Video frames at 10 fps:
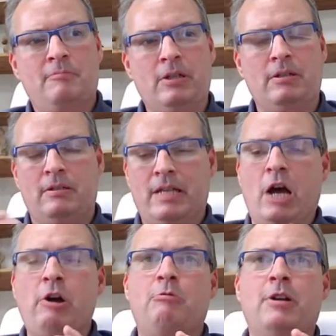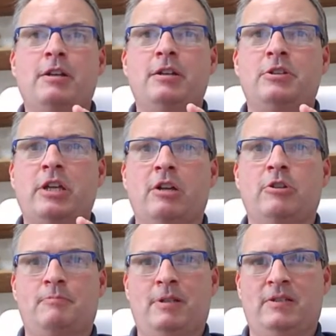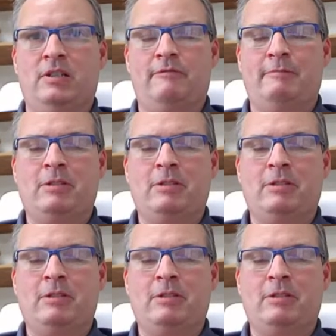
But now I wanted to challenge myself.